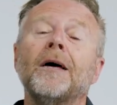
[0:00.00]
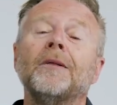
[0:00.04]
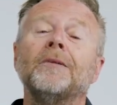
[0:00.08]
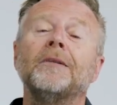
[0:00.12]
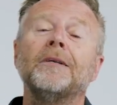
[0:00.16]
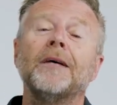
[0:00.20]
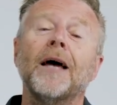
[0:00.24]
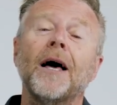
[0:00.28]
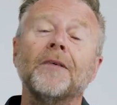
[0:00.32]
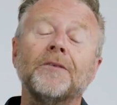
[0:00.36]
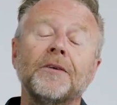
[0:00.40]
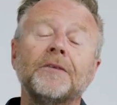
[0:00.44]

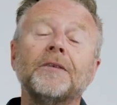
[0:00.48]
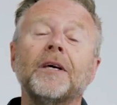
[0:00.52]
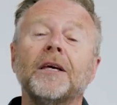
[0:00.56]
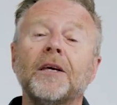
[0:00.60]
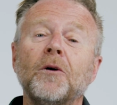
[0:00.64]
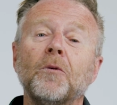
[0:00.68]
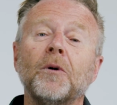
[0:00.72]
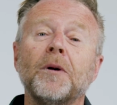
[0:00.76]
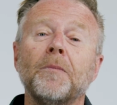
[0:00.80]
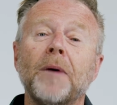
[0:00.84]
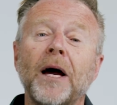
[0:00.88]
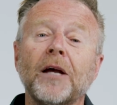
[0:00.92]
The other thing you
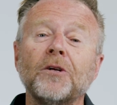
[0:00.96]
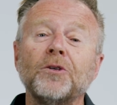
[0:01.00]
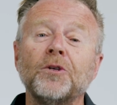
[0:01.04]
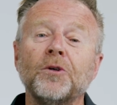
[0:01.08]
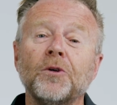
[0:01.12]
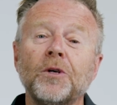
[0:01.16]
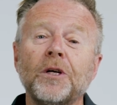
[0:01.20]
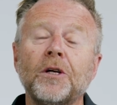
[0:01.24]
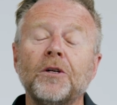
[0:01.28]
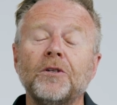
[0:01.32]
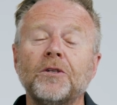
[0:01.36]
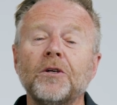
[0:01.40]
want to make
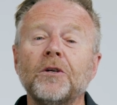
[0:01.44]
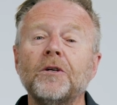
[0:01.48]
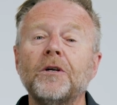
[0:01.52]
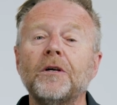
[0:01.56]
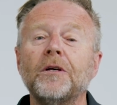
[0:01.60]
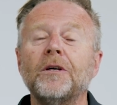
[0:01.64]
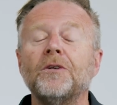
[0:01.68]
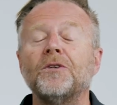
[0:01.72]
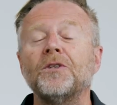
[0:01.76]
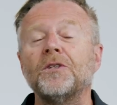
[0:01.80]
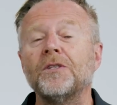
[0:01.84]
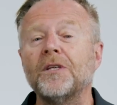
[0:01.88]
sure you do
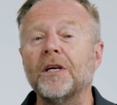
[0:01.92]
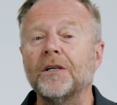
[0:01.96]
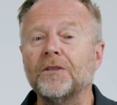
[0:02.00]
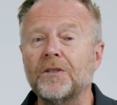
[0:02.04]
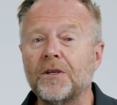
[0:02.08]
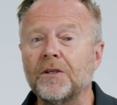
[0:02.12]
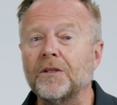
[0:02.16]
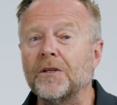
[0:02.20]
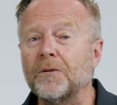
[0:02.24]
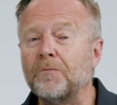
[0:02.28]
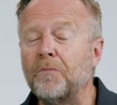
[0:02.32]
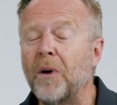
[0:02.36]
is stick
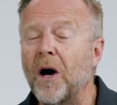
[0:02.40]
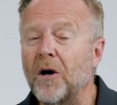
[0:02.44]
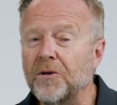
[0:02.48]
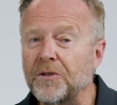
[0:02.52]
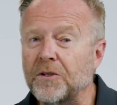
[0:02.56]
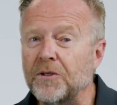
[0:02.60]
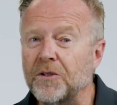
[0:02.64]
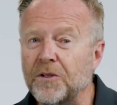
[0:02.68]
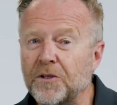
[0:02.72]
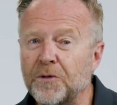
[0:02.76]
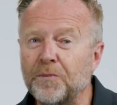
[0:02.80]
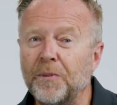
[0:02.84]
to the
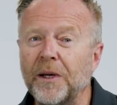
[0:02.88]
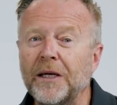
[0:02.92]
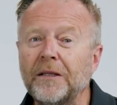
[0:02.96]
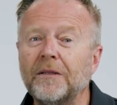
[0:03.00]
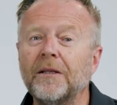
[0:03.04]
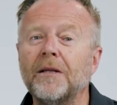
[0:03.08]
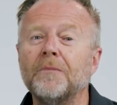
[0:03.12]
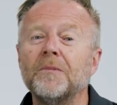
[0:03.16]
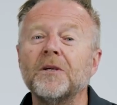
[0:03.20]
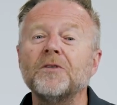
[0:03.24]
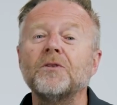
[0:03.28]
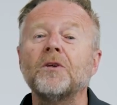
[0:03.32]
posted speed
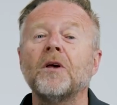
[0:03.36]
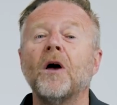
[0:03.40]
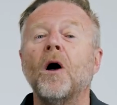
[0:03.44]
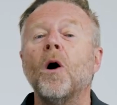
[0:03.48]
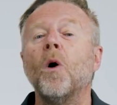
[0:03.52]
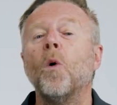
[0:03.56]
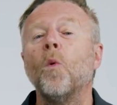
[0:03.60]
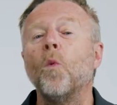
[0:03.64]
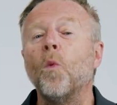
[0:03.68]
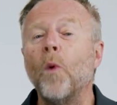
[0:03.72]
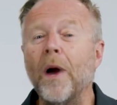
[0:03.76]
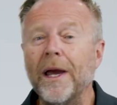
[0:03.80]
limits,
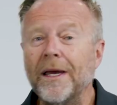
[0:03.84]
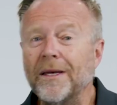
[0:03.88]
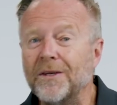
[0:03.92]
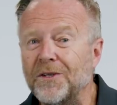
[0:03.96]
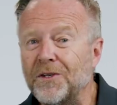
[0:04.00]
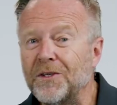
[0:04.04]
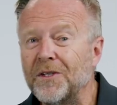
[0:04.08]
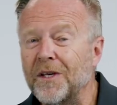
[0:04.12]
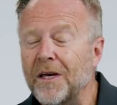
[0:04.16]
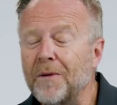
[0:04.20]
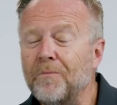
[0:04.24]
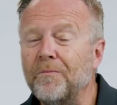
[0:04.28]
wear your
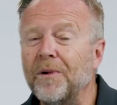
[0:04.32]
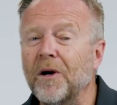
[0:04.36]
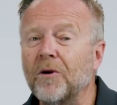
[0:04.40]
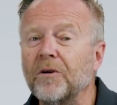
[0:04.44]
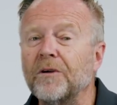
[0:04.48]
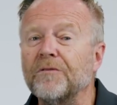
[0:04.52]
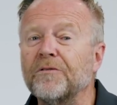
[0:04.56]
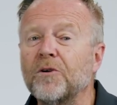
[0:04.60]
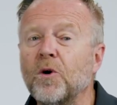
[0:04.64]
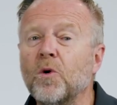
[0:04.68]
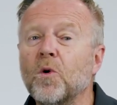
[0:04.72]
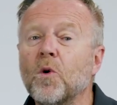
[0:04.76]
seatbelt
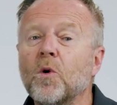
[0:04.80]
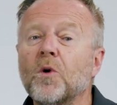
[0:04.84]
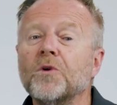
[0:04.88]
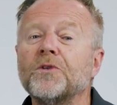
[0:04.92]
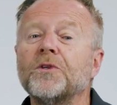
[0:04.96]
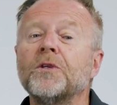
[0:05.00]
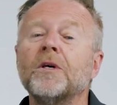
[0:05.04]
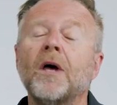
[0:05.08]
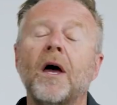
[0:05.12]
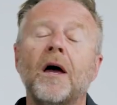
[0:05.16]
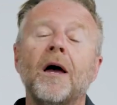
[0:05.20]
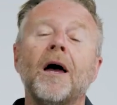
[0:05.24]
of
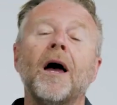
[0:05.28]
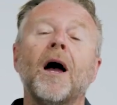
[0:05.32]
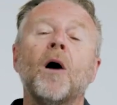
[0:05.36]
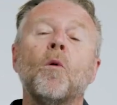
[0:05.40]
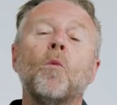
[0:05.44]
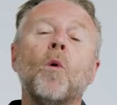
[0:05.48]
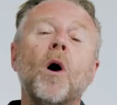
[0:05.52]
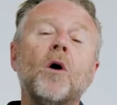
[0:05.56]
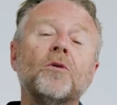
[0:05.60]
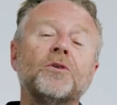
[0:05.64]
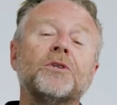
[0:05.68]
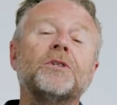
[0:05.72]
course, and
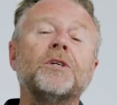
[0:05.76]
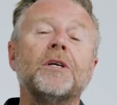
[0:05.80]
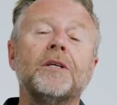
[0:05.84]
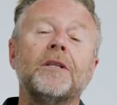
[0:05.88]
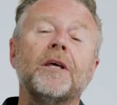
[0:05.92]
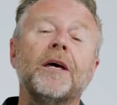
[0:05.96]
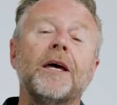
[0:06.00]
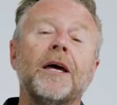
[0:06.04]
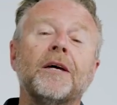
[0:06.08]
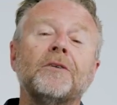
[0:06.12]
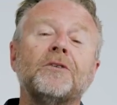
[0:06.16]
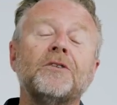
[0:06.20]
whilst you're
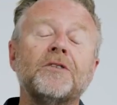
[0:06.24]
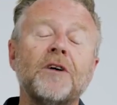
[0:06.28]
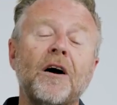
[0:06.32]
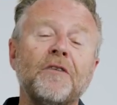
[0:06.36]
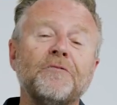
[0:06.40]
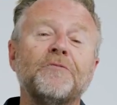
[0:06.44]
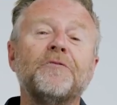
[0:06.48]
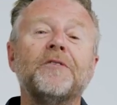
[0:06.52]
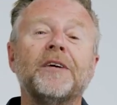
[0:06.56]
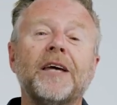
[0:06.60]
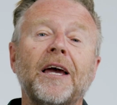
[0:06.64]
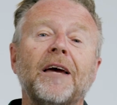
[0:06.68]
there,
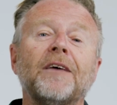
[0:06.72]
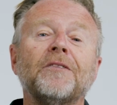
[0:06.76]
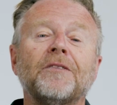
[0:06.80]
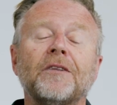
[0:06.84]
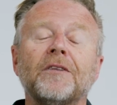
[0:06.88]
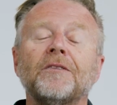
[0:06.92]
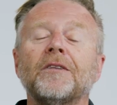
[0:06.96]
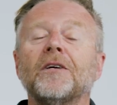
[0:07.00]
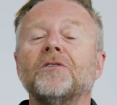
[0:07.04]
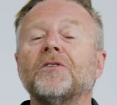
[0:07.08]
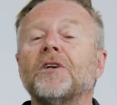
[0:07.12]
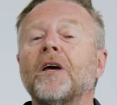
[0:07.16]
don't forget
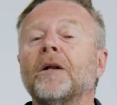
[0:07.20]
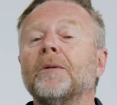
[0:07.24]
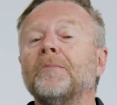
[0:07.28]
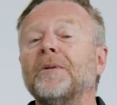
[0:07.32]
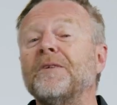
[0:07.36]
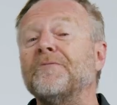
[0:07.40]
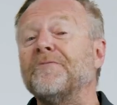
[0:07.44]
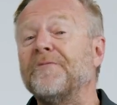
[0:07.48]
that there's going to be